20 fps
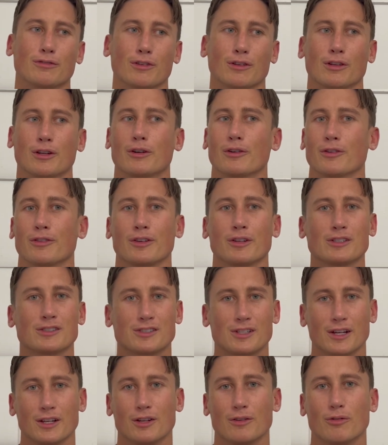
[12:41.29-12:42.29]
little things
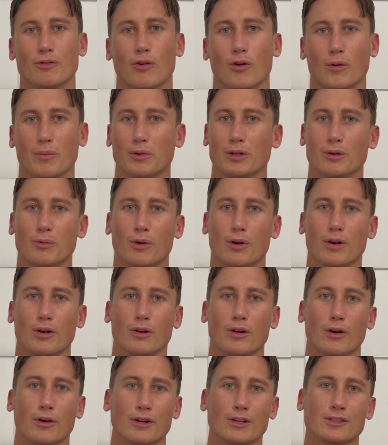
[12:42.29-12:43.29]
that you normally wouldn't
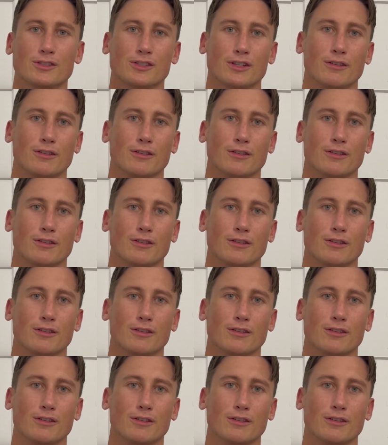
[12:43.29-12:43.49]
notice